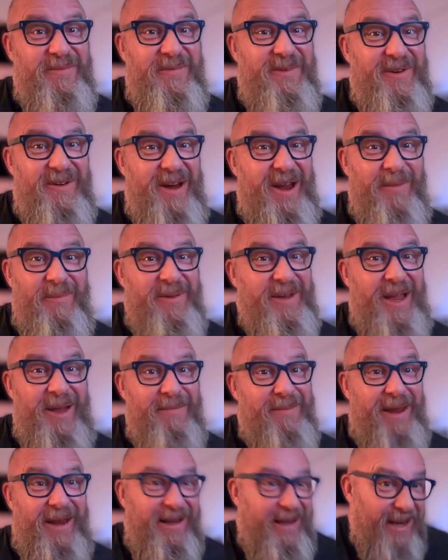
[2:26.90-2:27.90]
your API
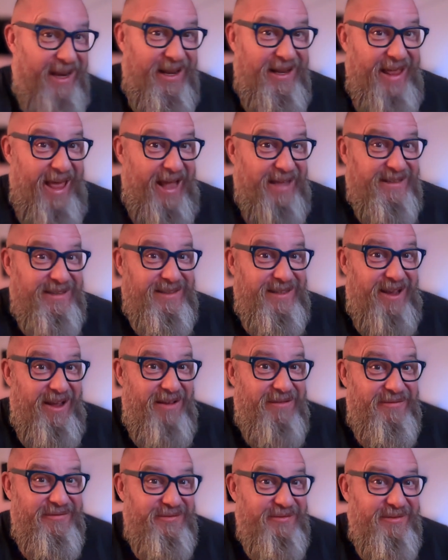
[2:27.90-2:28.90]
may need that
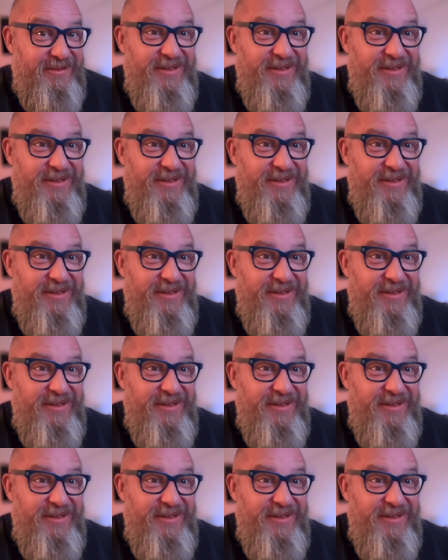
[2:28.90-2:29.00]
stuff.